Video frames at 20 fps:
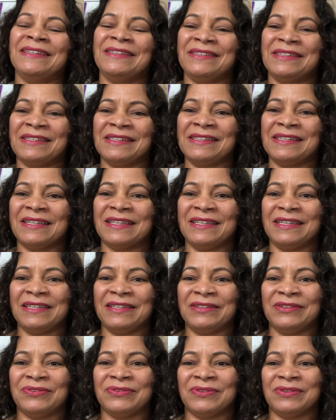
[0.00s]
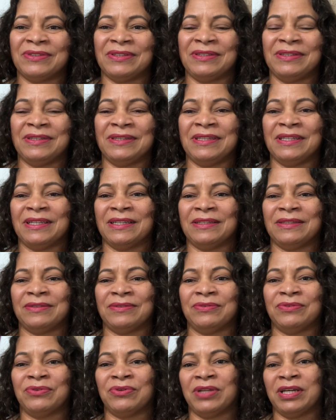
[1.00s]
Just click no the
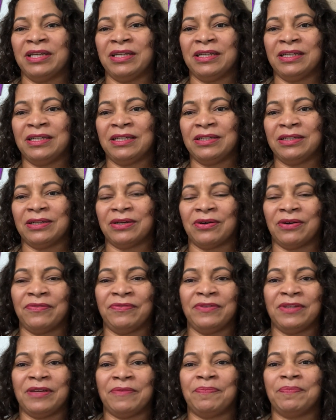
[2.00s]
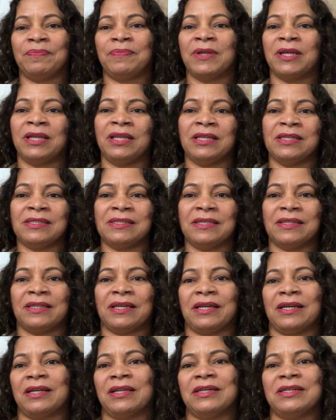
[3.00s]
no link of the playlist in
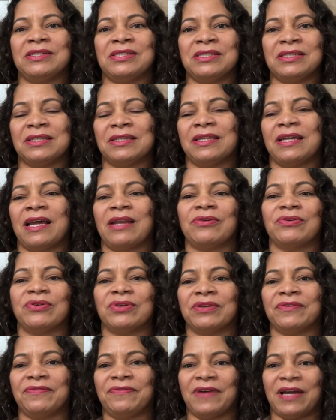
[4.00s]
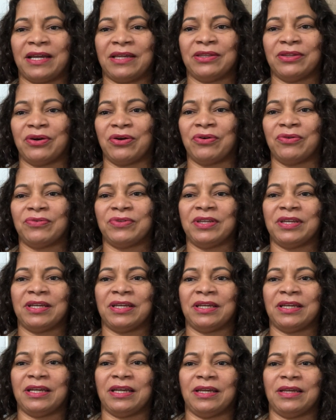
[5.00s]
English, and there you're gonna find all
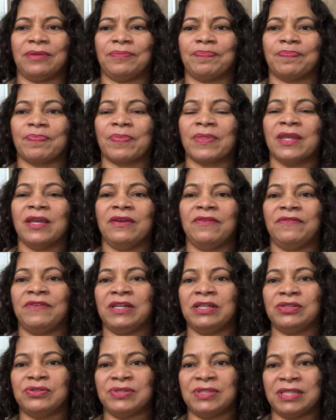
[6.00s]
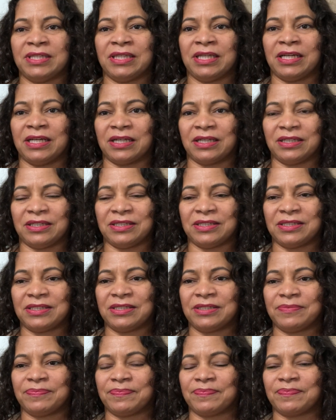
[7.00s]
the videos in
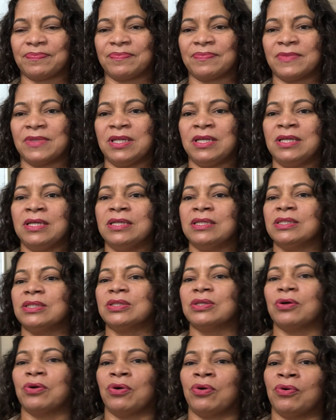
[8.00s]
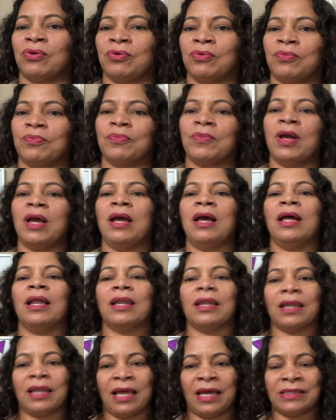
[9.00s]
English. So
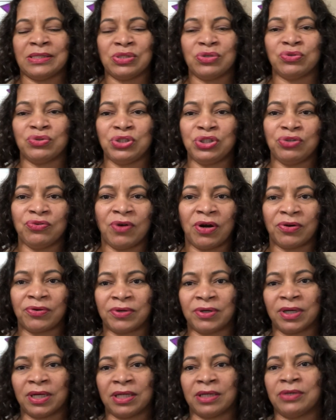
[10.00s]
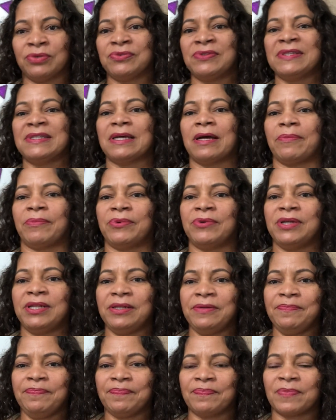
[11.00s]
let's go to our little
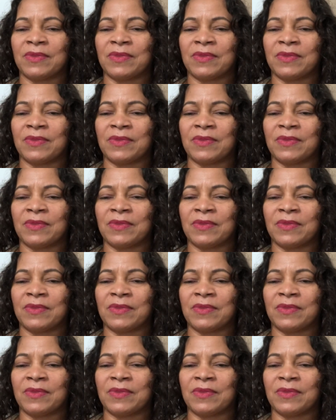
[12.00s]
summary.